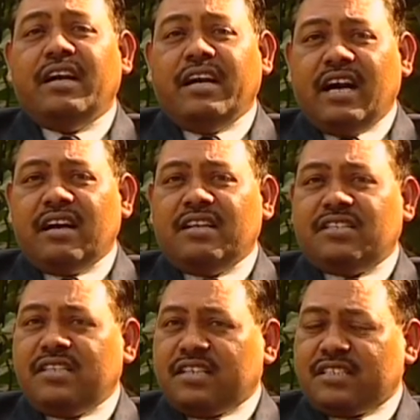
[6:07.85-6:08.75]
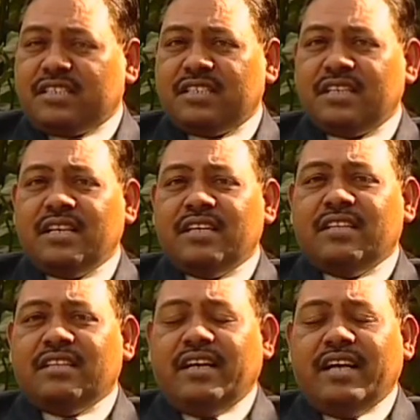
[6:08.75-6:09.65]
Dang district.
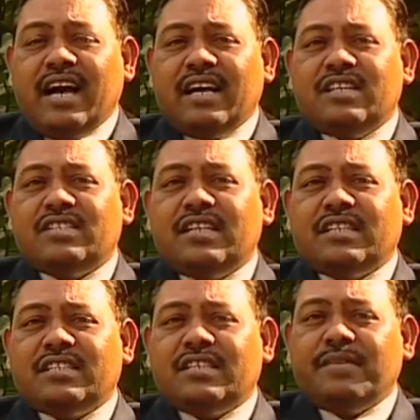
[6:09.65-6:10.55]
The Dang district